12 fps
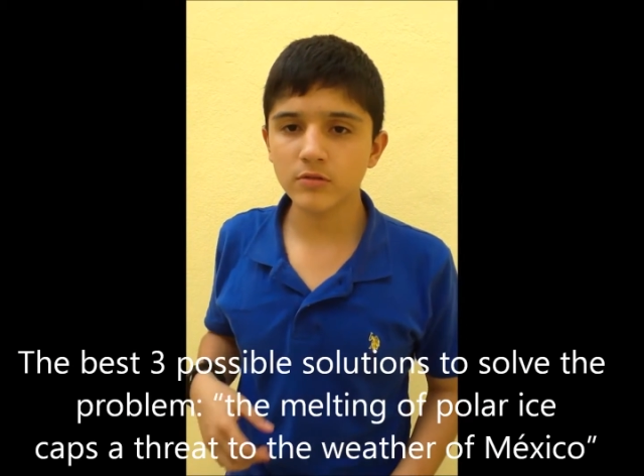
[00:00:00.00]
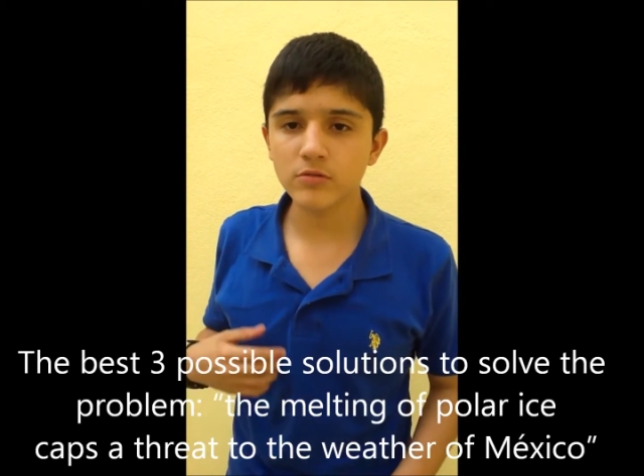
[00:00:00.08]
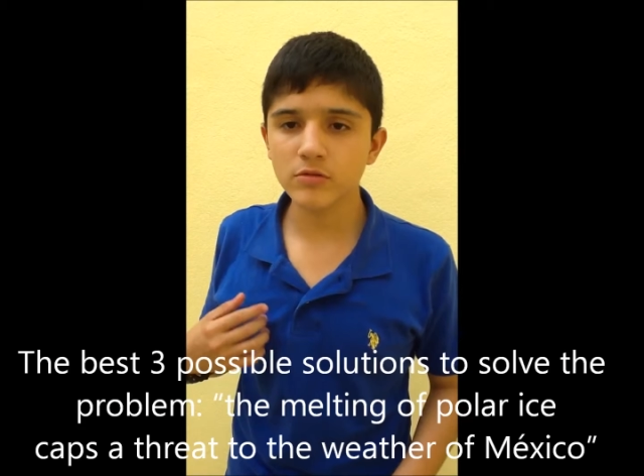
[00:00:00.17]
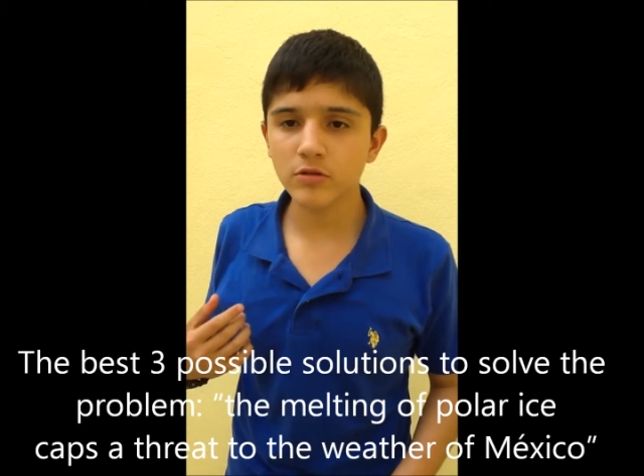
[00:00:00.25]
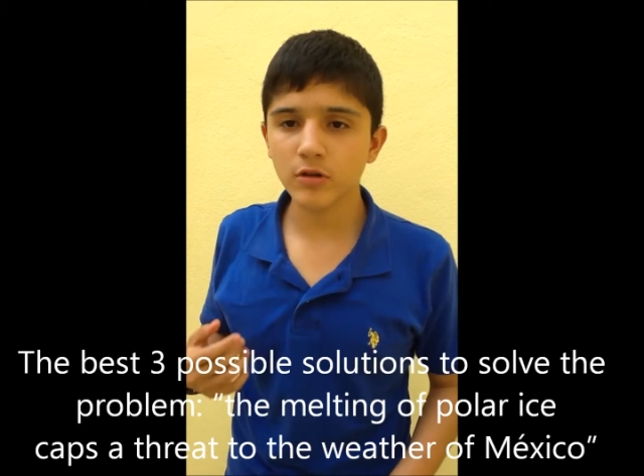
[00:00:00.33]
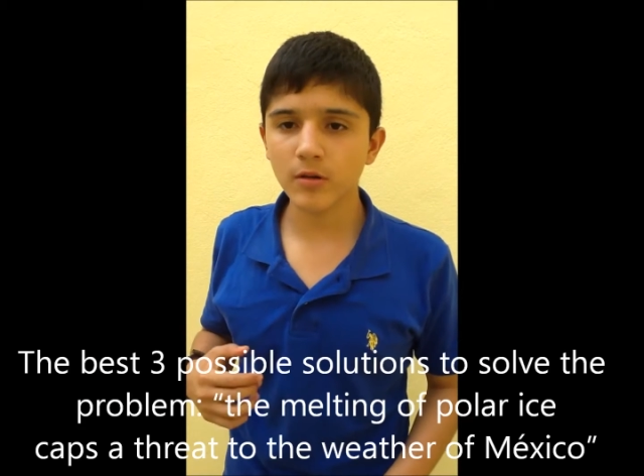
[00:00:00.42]
to
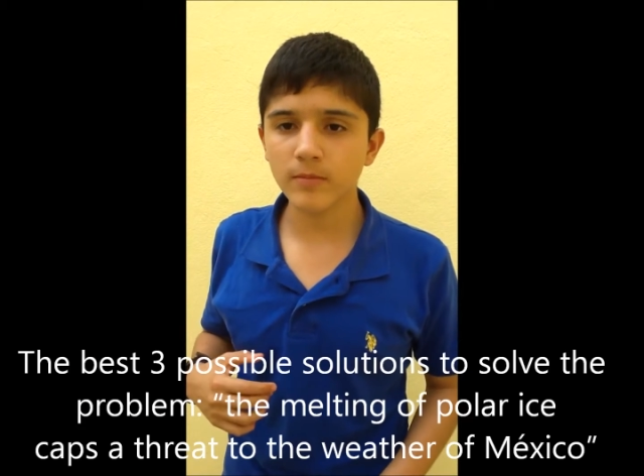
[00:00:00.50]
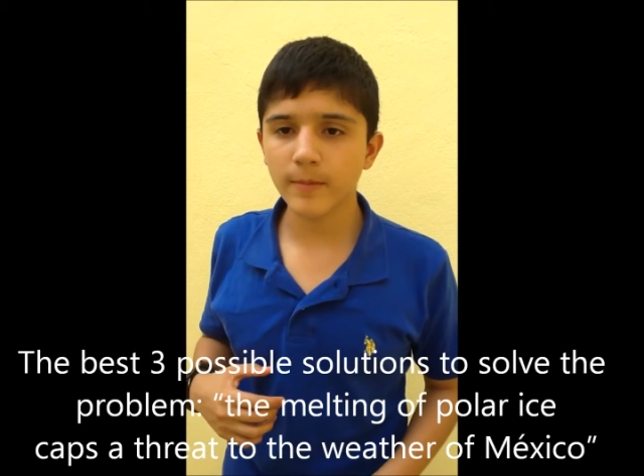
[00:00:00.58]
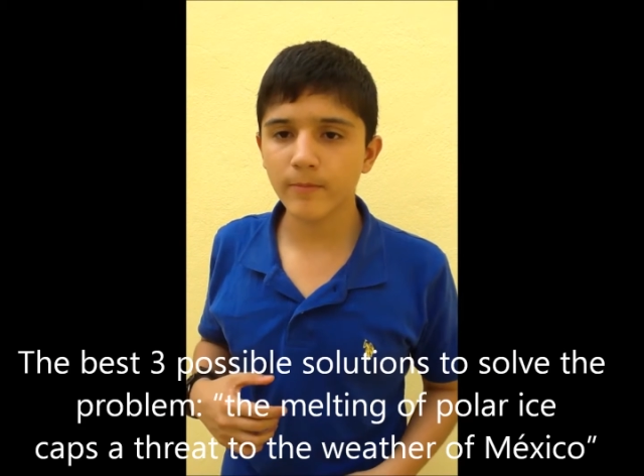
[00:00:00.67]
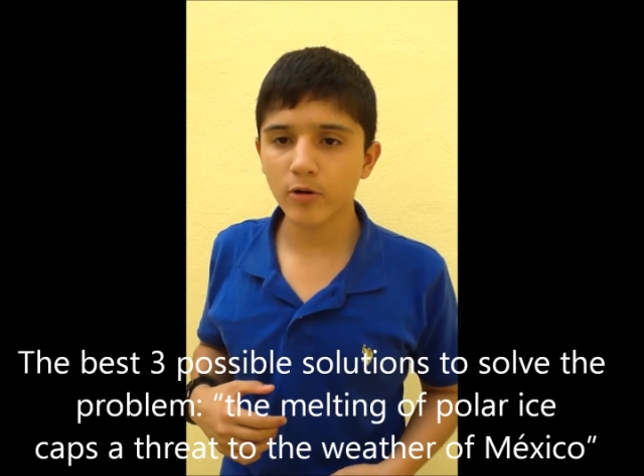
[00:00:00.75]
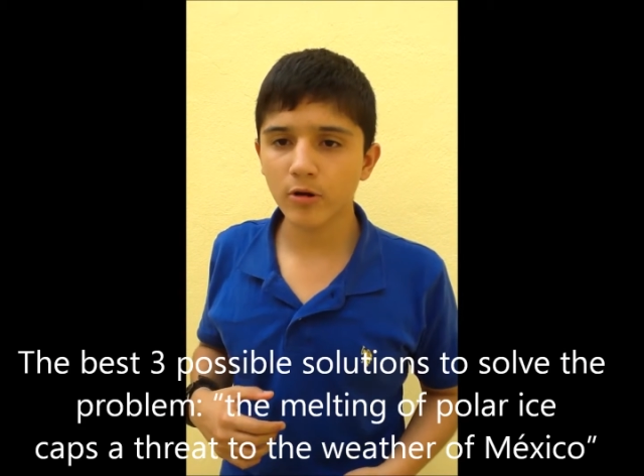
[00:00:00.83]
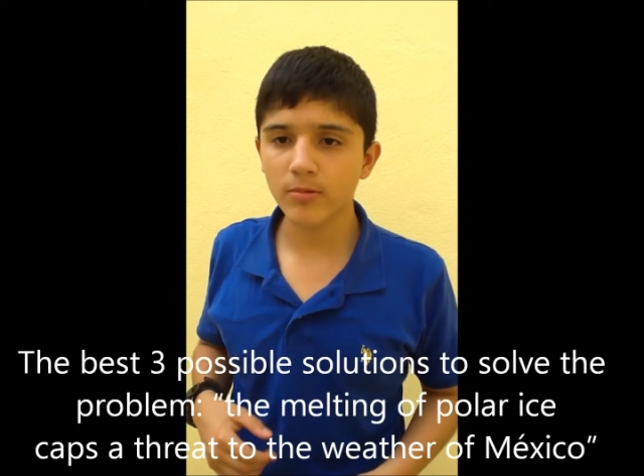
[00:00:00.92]
solve the
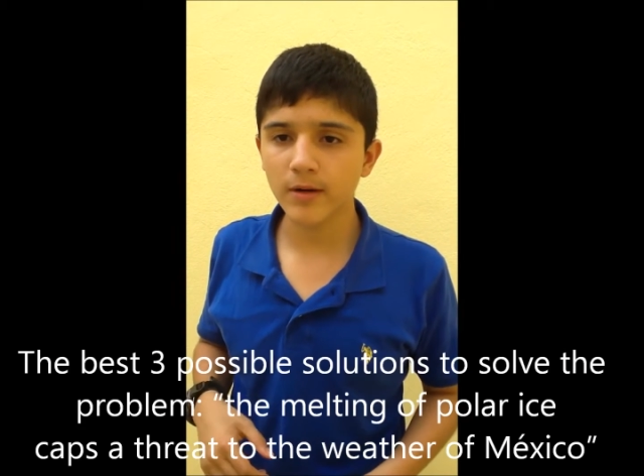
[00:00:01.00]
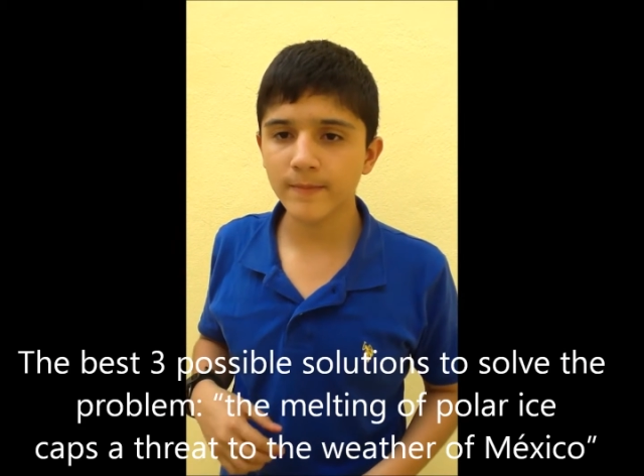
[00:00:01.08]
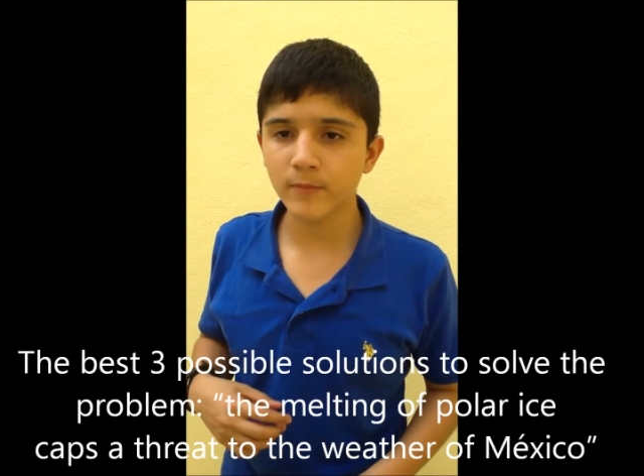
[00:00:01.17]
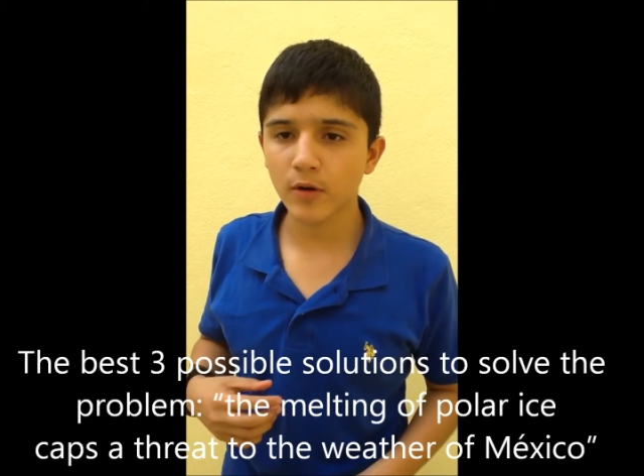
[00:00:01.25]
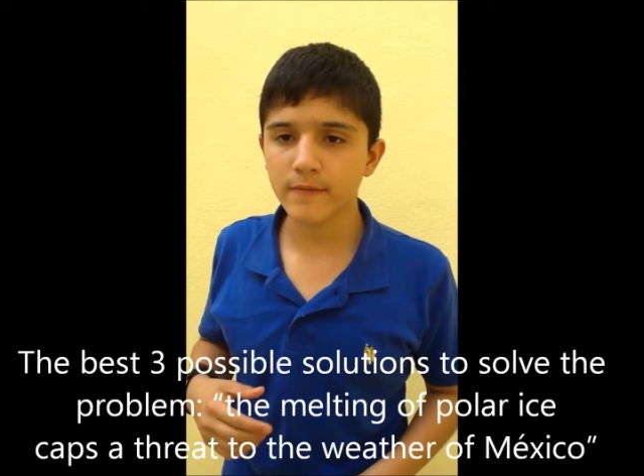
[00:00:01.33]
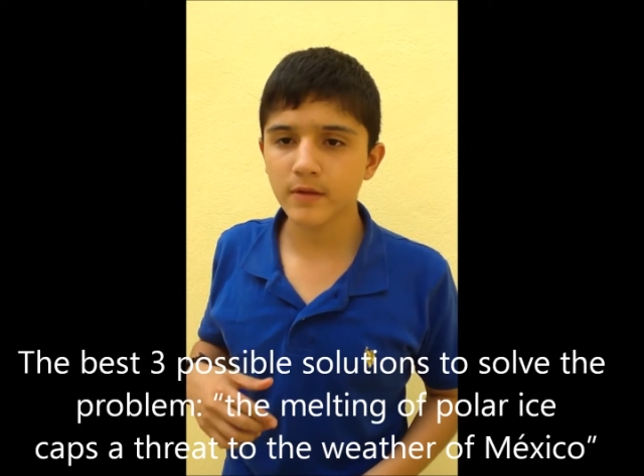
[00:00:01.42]
problem
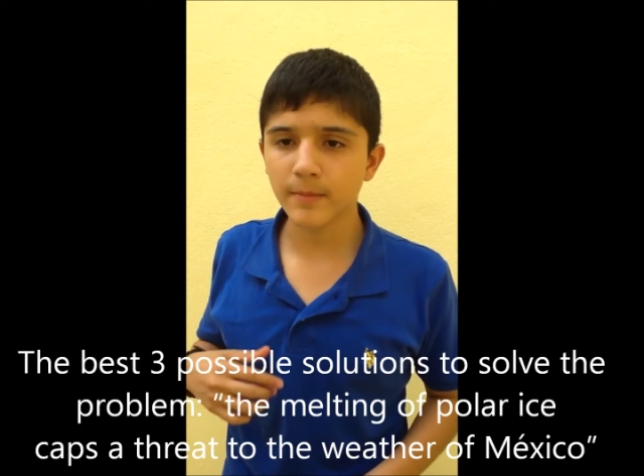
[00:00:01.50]
of the